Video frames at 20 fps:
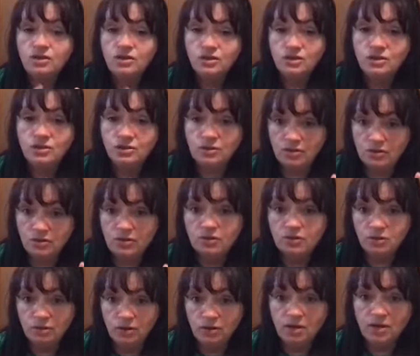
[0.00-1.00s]
you
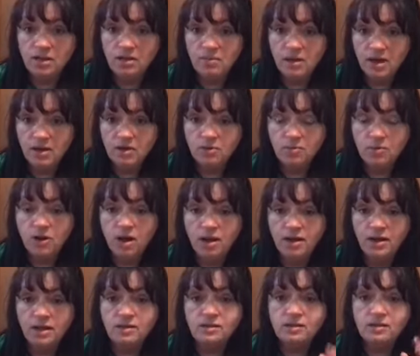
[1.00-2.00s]
learning about your
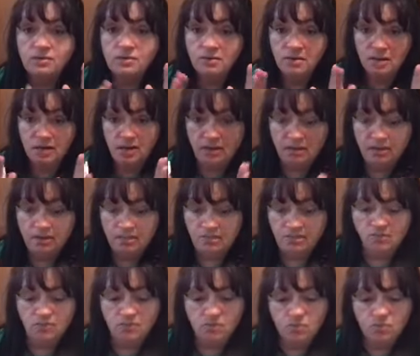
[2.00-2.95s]
product and